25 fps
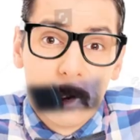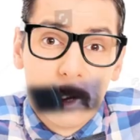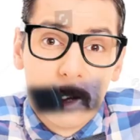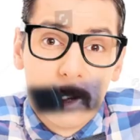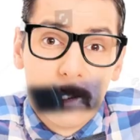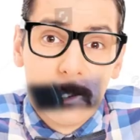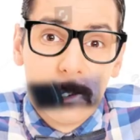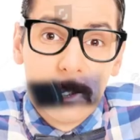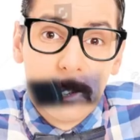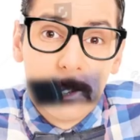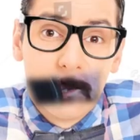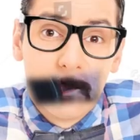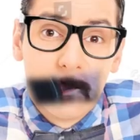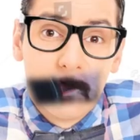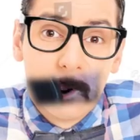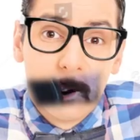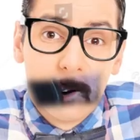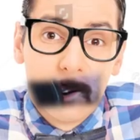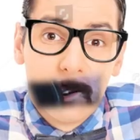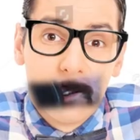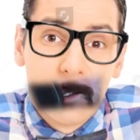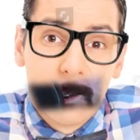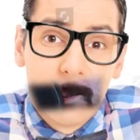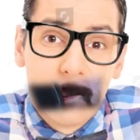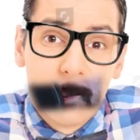just wanted
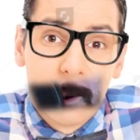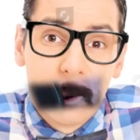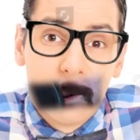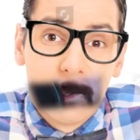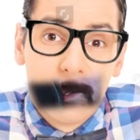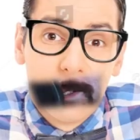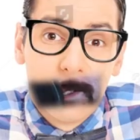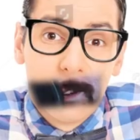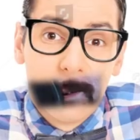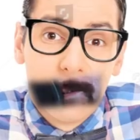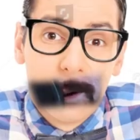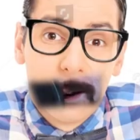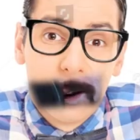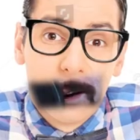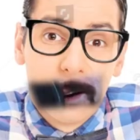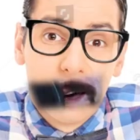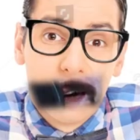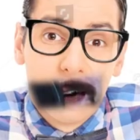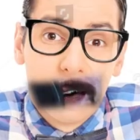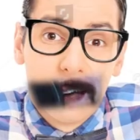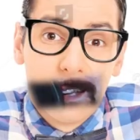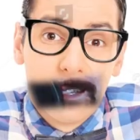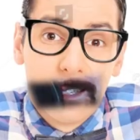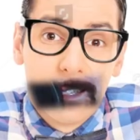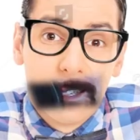to post about ice